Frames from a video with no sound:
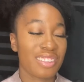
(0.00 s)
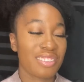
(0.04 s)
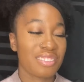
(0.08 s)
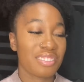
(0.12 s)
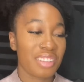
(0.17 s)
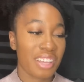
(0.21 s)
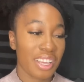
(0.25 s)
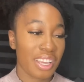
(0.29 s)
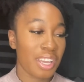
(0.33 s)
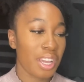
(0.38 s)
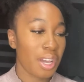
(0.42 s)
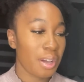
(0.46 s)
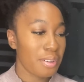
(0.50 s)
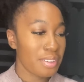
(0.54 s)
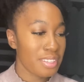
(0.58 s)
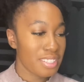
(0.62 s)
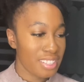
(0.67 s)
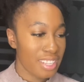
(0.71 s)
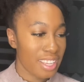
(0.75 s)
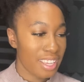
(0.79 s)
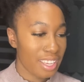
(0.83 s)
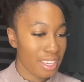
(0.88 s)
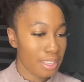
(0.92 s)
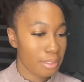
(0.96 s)
like I was
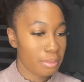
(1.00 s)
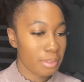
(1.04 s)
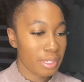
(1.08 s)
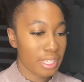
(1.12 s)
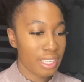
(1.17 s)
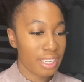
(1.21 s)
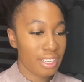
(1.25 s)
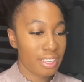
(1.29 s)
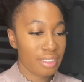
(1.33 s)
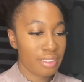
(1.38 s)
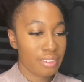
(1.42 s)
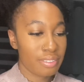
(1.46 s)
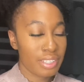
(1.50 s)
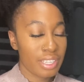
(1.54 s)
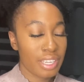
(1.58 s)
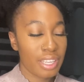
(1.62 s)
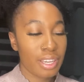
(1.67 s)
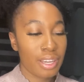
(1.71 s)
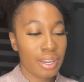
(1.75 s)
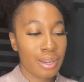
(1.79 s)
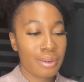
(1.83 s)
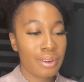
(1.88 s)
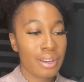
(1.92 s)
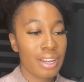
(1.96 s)
saying at the beginning of the
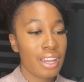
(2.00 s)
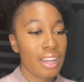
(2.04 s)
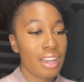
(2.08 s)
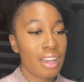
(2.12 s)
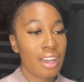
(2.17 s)
video,